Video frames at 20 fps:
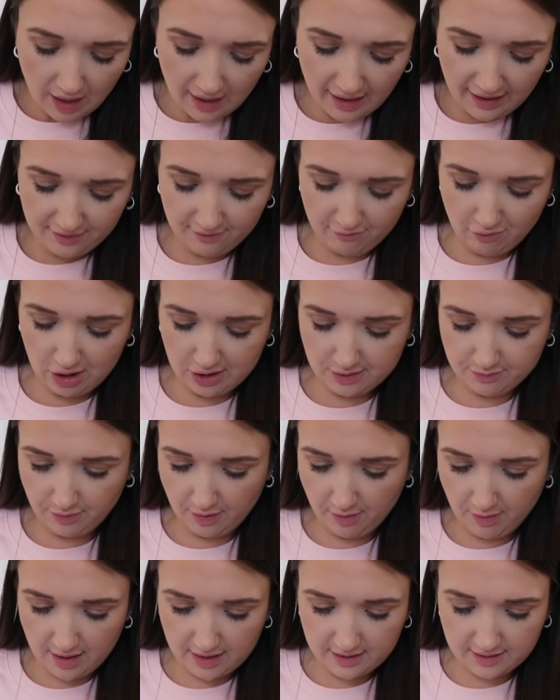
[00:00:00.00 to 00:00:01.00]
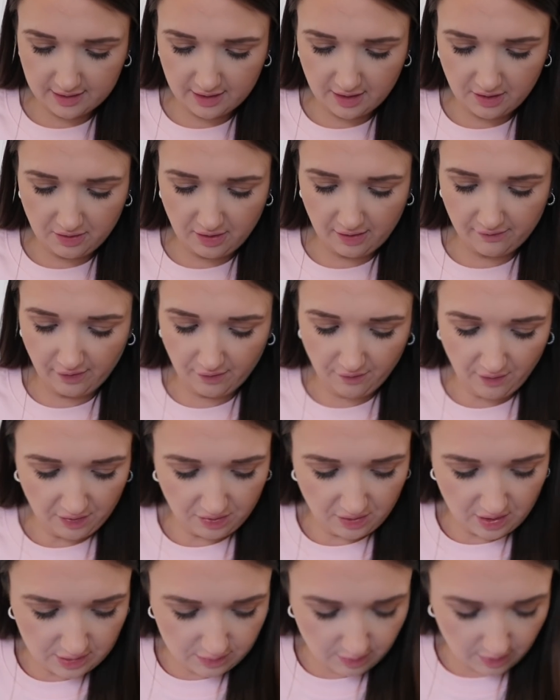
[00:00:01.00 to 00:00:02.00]
I like the raspberry ones, I don't know if I've
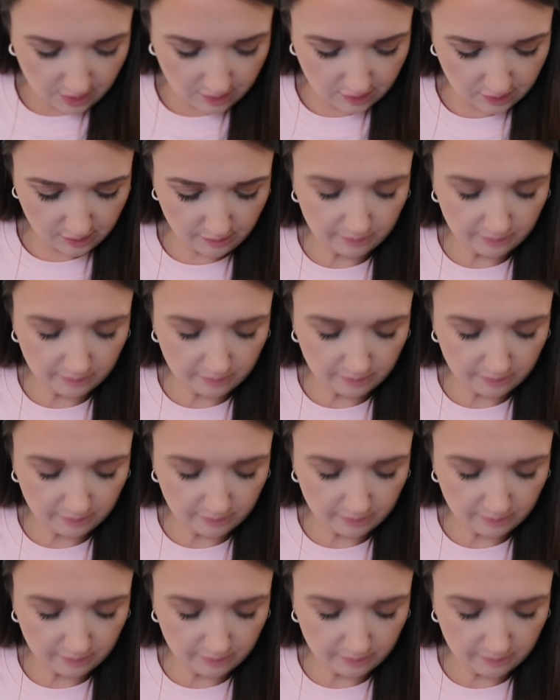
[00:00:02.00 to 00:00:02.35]
had these ones.